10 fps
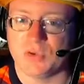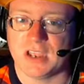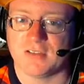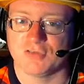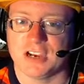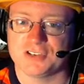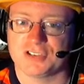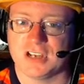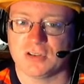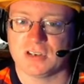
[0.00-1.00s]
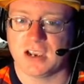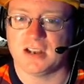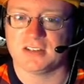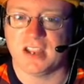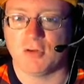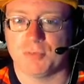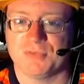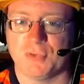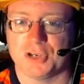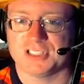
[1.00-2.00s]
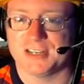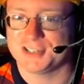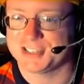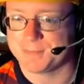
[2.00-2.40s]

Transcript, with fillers: We have Razor Shell, Cut, Tail Whip, and Focus Energy.